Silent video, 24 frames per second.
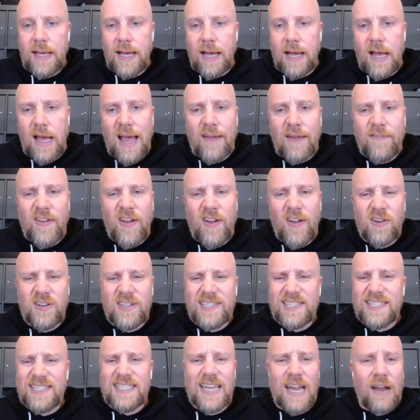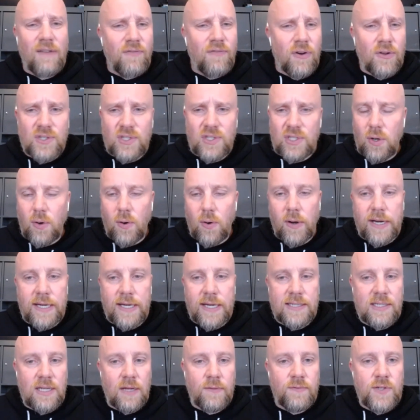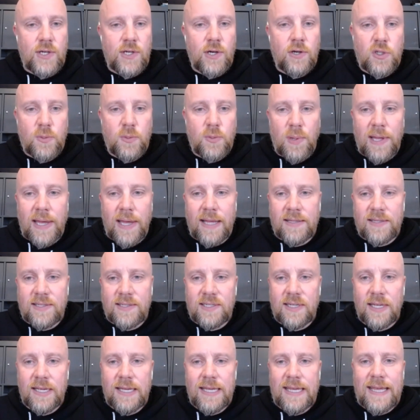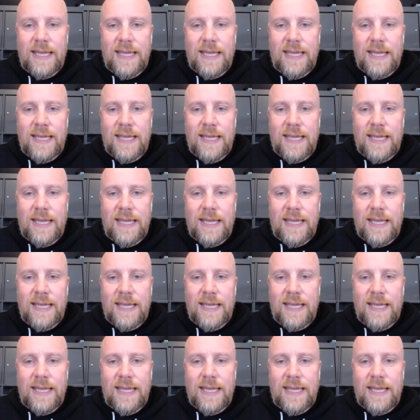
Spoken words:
I've heard several stories of church plants